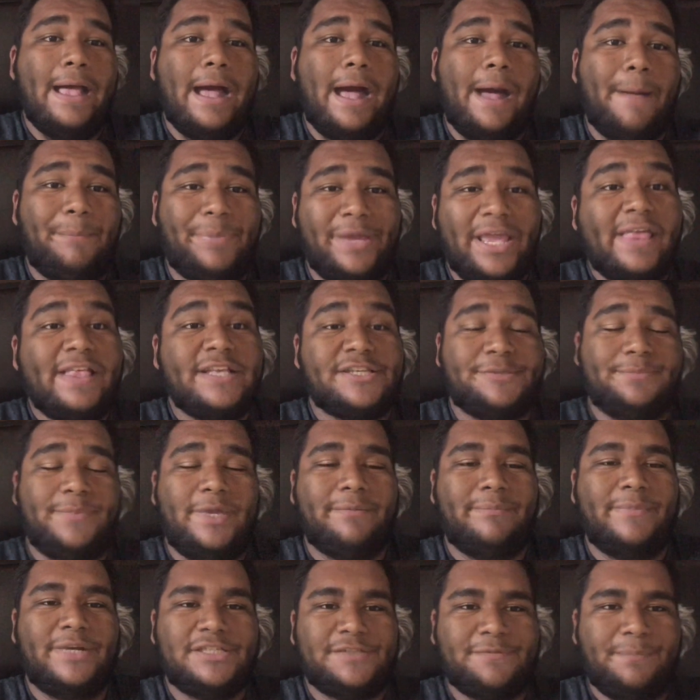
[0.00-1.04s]
But yeah, this should
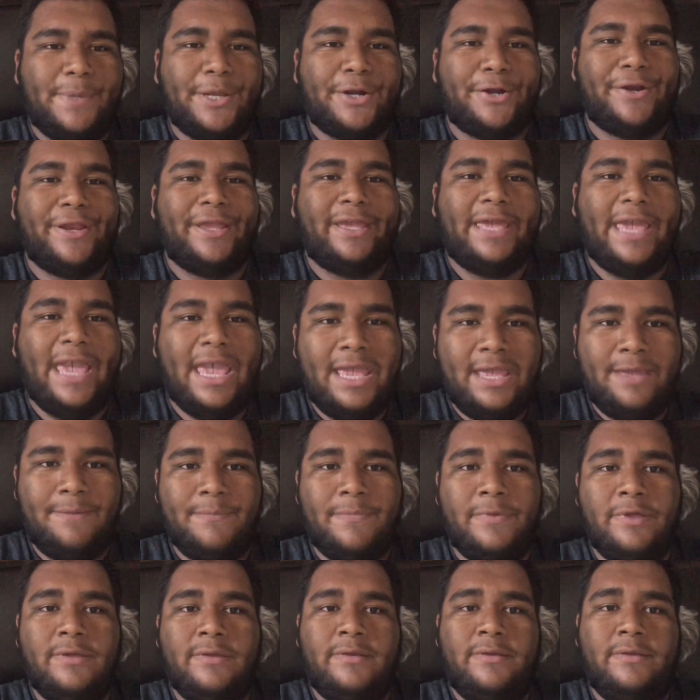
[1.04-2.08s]
be a much better
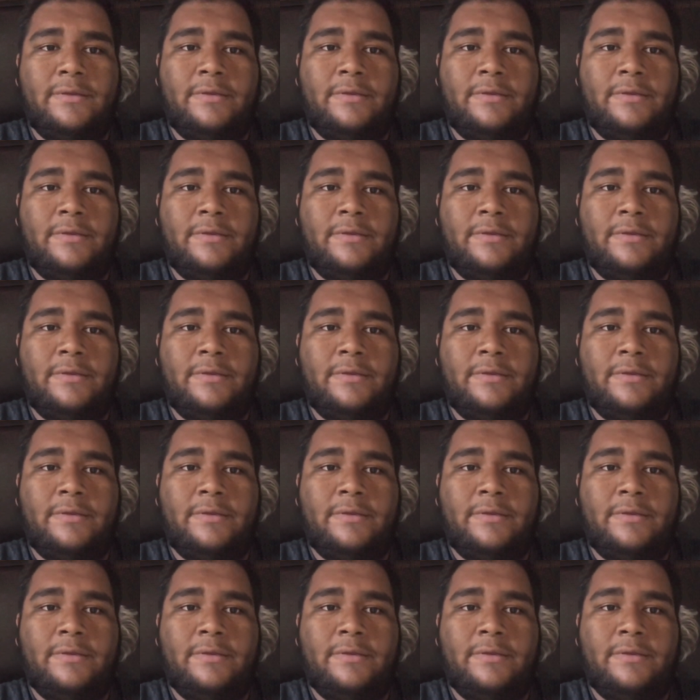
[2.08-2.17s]
game.